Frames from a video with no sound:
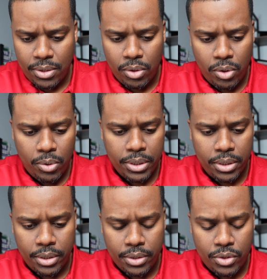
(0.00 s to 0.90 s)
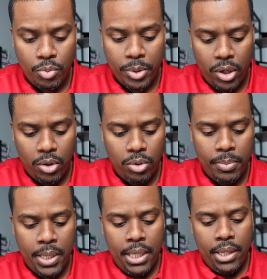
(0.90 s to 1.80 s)
So of course, the
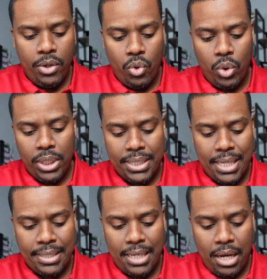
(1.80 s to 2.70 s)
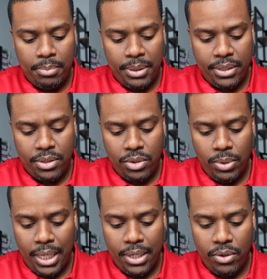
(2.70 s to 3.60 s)
Superdome, New Orleans Saints Complex,
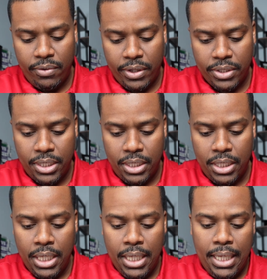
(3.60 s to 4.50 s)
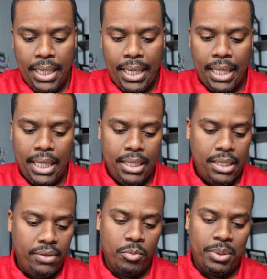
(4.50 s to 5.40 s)
Tulane University,
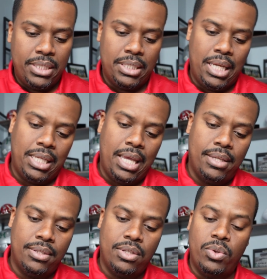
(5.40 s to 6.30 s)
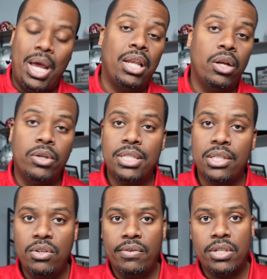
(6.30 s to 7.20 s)
and different places like that. And so I learned this at
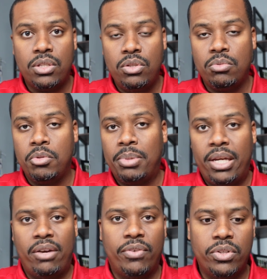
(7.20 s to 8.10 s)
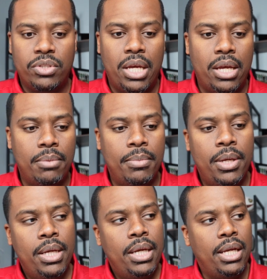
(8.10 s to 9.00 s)
the University of Houston. We played our first game
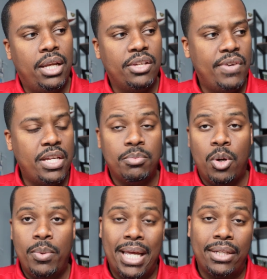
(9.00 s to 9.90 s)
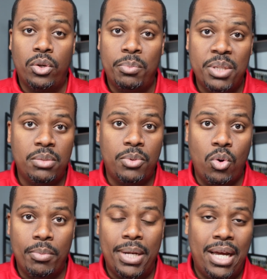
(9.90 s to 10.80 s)
in the Las Vegas Bowl. We got to go to Bishop
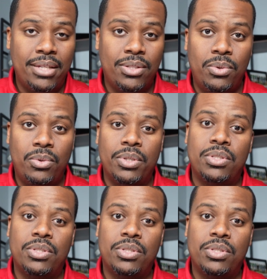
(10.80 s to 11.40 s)
Gorman High School.